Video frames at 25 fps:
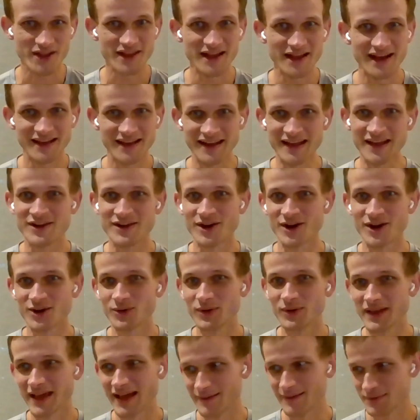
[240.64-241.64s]
had
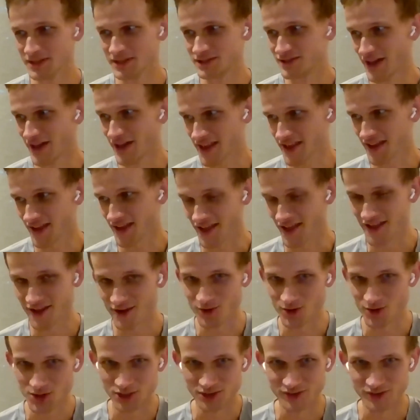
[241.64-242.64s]
anarcho-capitalists and
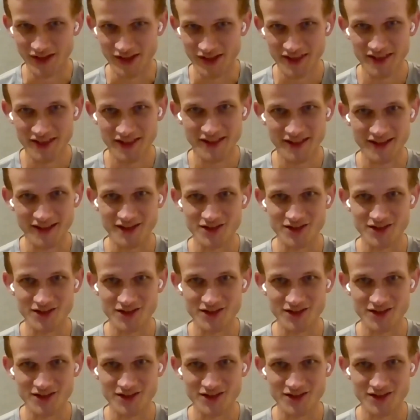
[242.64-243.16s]
socialists